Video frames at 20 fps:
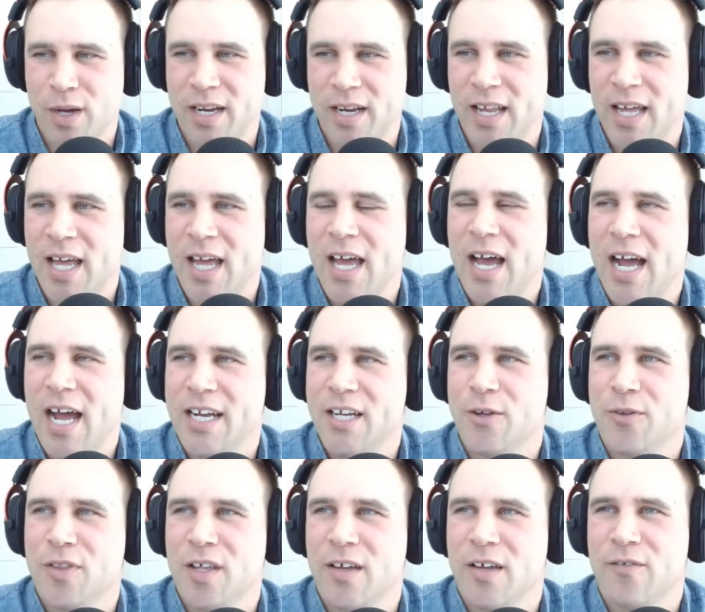But I
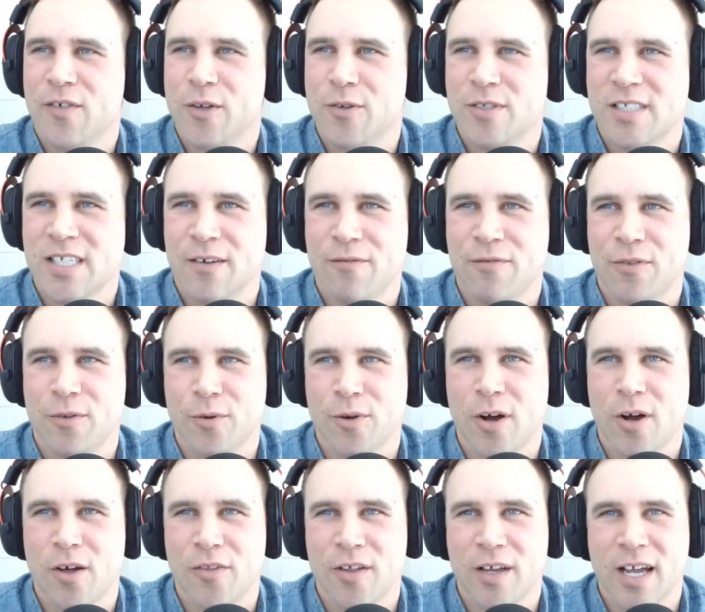do think if you sift through all